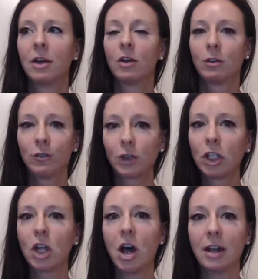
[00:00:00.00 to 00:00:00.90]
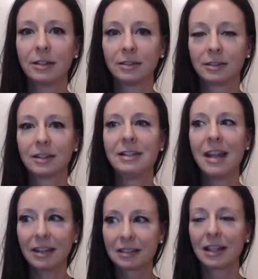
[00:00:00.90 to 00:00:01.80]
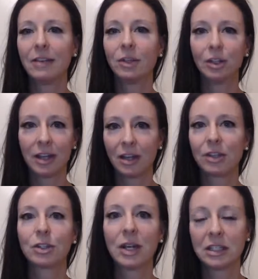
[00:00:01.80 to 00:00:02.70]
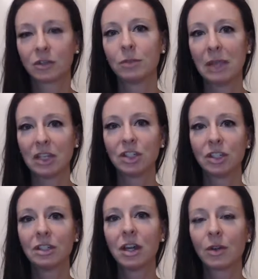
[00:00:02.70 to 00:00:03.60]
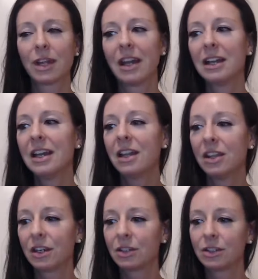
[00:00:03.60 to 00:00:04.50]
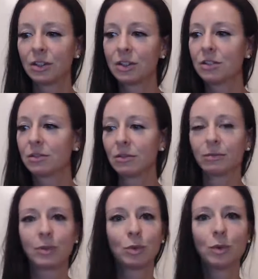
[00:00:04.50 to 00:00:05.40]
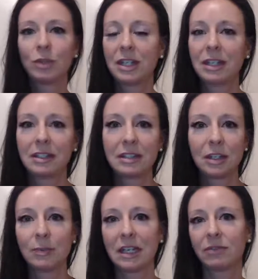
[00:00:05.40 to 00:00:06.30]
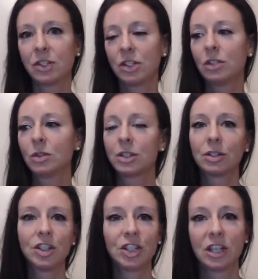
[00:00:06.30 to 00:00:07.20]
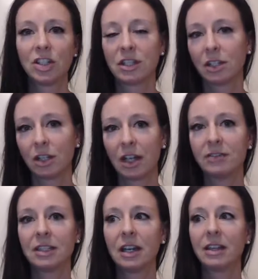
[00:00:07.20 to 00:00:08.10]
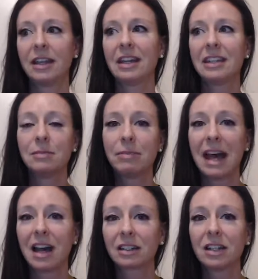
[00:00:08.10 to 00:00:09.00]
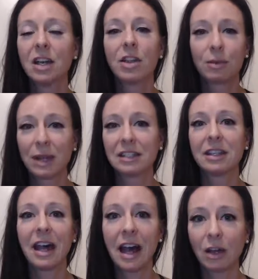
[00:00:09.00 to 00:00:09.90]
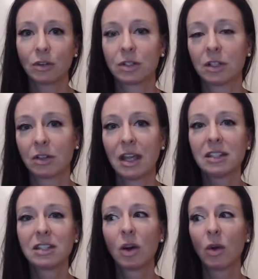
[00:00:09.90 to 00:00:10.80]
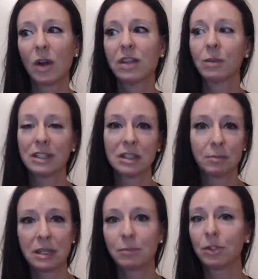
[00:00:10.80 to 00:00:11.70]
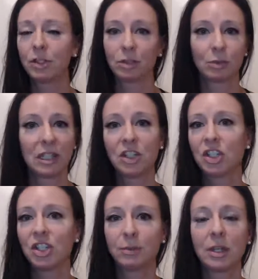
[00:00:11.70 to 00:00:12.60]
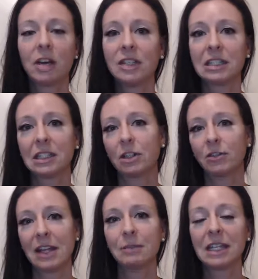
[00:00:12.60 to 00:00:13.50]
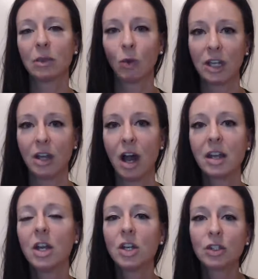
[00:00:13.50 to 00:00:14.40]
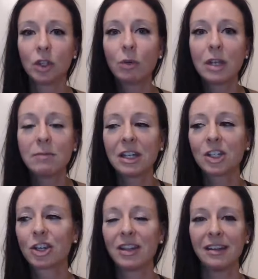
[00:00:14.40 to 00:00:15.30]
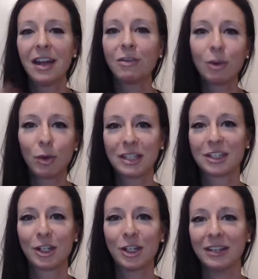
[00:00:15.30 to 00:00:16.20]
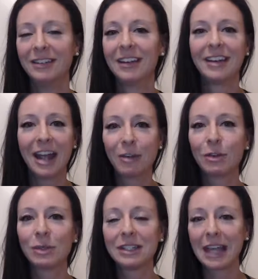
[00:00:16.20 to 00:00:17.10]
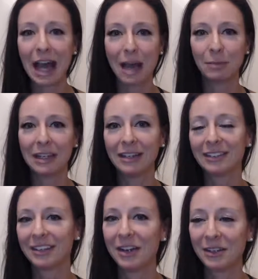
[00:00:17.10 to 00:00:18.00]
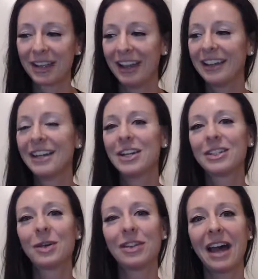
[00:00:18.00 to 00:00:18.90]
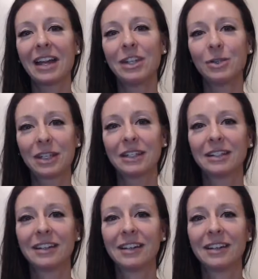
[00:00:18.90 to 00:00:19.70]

full on next level health transformation, okay, there are certain routines that you might have to do or certain changes in your lifestyle that impact the rest of the house, okay? So, and the rest of the people, your relationships, obviously your family and whatnot. So you want to make sure that everyone is good, everyone is happy, okay? So that you can